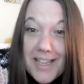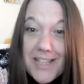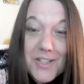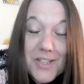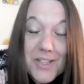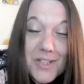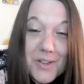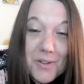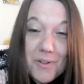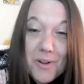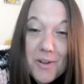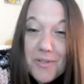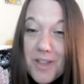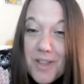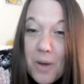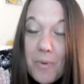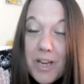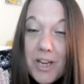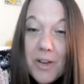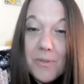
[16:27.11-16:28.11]
It's just
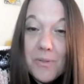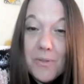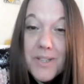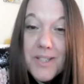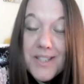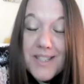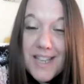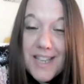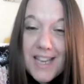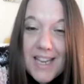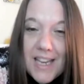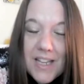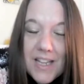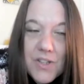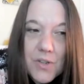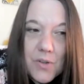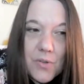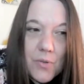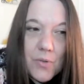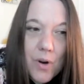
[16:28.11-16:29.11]
growth that we don't see.
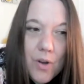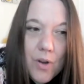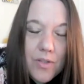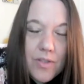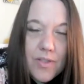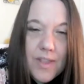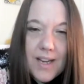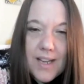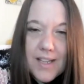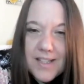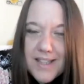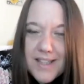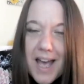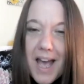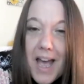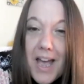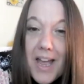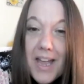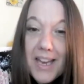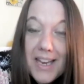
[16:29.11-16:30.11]
It's growth that is
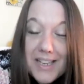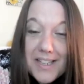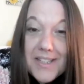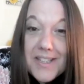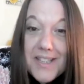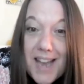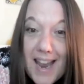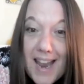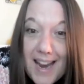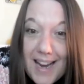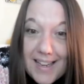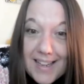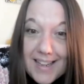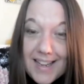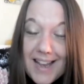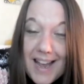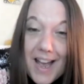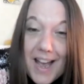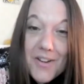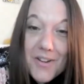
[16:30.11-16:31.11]
the inside,
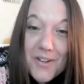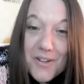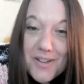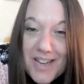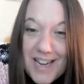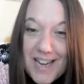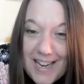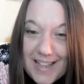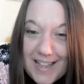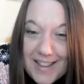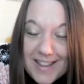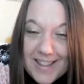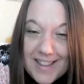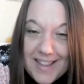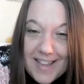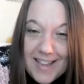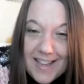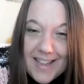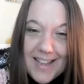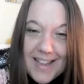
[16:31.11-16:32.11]
underneath
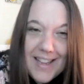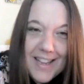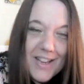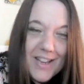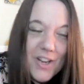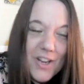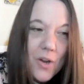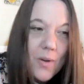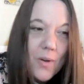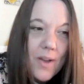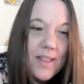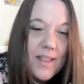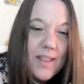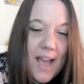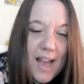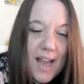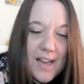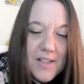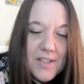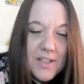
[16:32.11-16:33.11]
that,
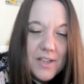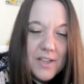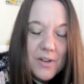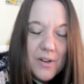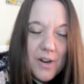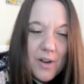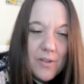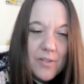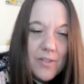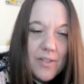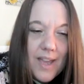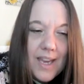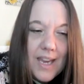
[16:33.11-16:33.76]
and that is the growth.